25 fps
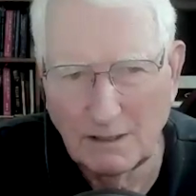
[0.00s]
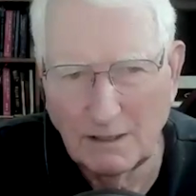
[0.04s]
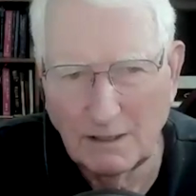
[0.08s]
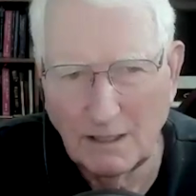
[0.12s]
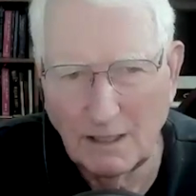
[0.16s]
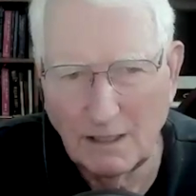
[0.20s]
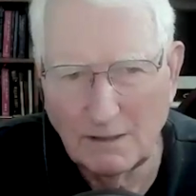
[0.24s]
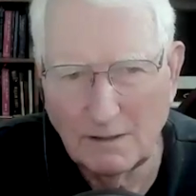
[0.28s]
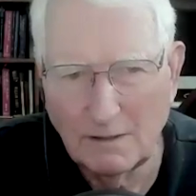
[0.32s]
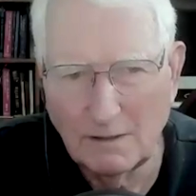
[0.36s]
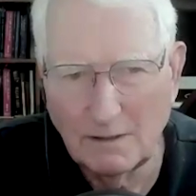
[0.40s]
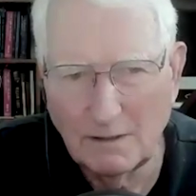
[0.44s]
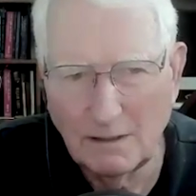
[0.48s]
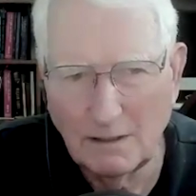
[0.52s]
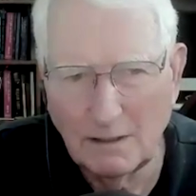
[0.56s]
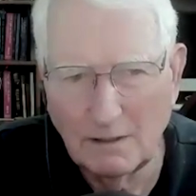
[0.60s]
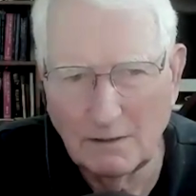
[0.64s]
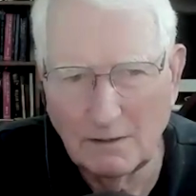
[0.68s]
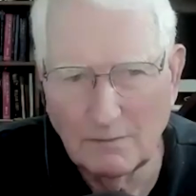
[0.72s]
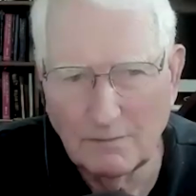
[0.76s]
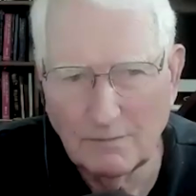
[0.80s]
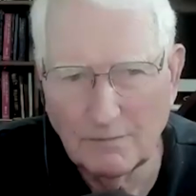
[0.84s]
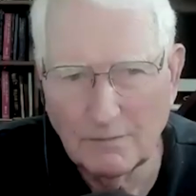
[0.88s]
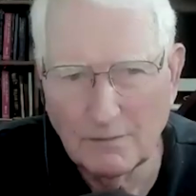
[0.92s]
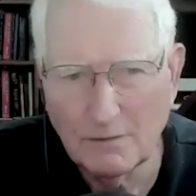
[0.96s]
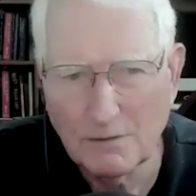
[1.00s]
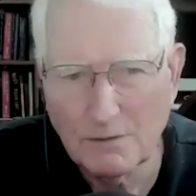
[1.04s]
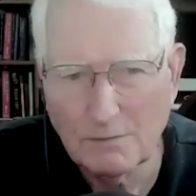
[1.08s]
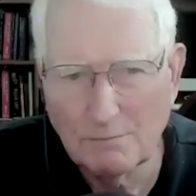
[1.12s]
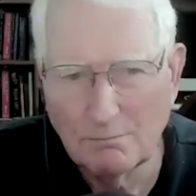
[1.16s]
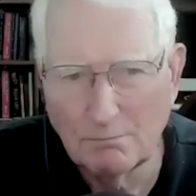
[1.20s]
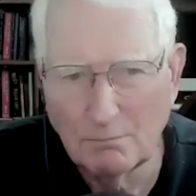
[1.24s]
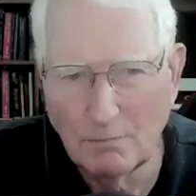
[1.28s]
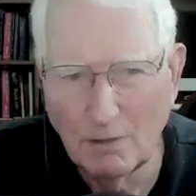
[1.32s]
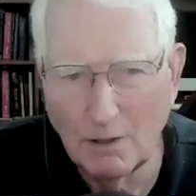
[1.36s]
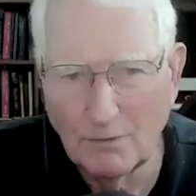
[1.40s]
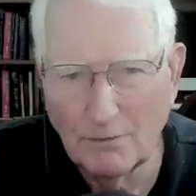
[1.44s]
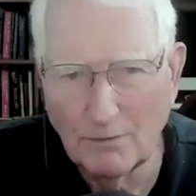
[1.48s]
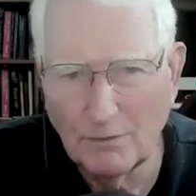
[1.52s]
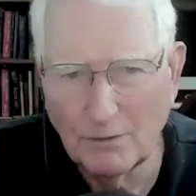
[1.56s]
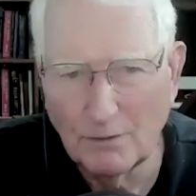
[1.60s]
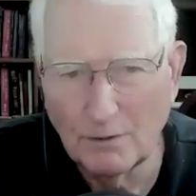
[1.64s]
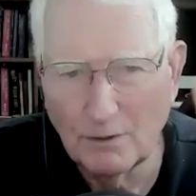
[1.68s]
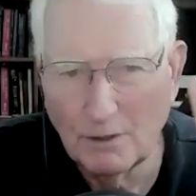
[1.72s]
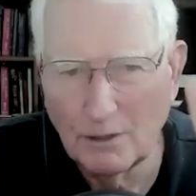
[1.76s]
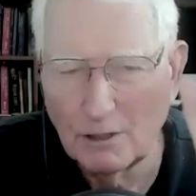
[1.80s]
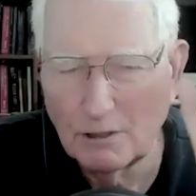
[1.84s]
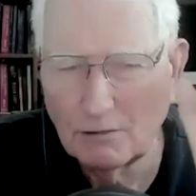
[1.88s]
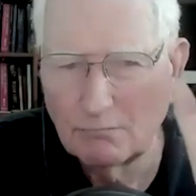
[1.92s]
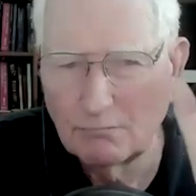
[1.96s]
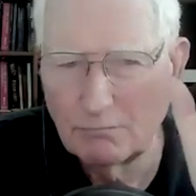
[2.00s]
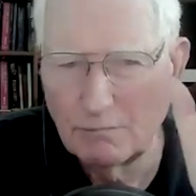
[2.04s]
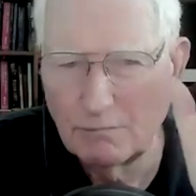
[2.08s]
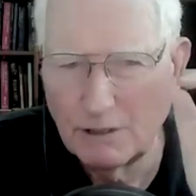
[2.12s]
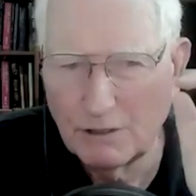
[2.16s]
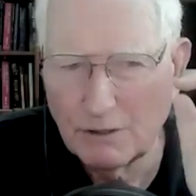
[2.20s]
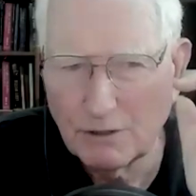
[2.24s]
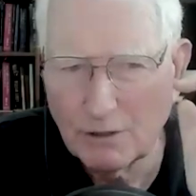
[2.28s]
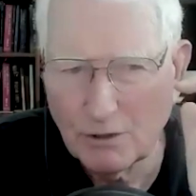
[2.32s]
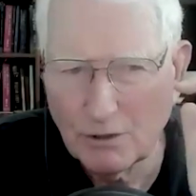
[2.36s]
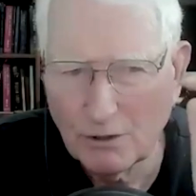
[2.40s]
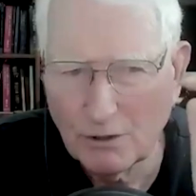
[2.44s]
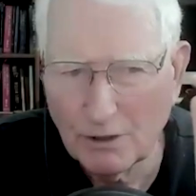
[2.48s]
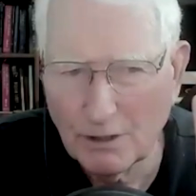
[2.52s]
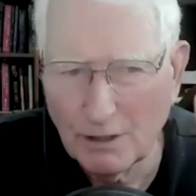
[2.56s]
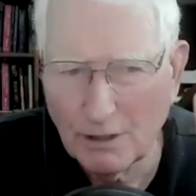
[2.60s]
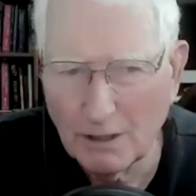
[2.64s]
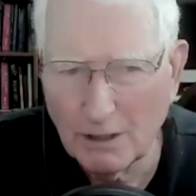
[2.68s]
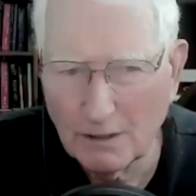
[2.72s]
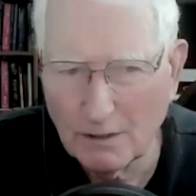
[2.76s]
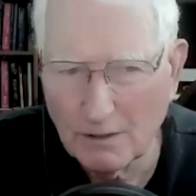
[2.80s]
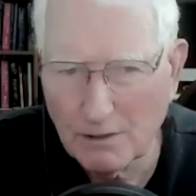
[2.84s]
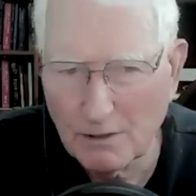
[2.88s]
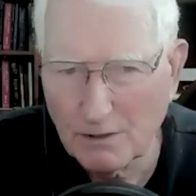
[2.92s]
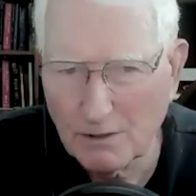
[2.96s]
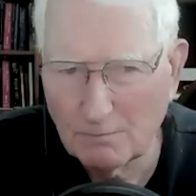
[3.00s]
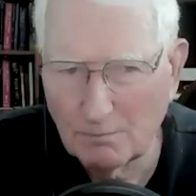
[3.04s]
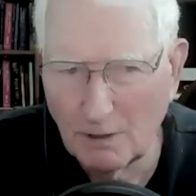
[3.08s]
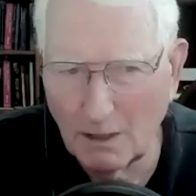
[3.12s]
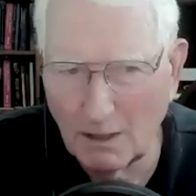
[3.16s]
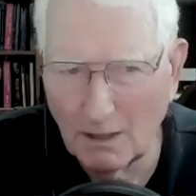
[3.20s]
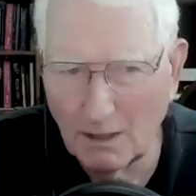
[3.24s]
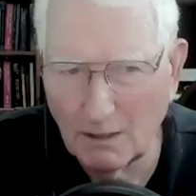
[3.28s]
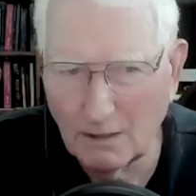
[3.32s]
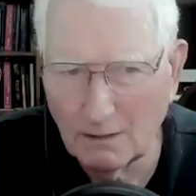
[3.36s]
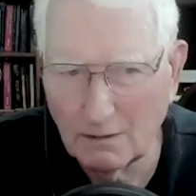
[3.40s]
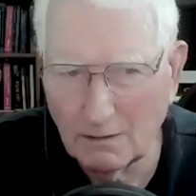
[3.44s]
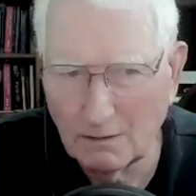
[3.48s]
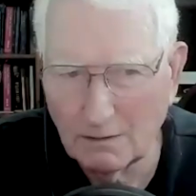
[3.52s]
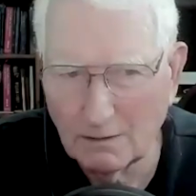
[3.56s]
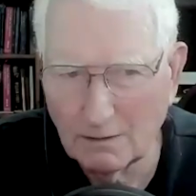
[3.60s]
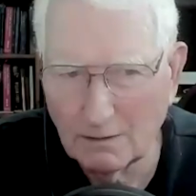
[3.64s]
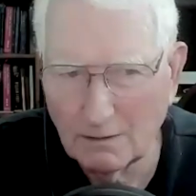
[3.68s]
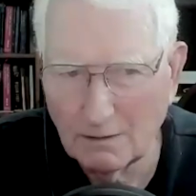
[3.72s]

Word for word: and the infant's mother returning the smile.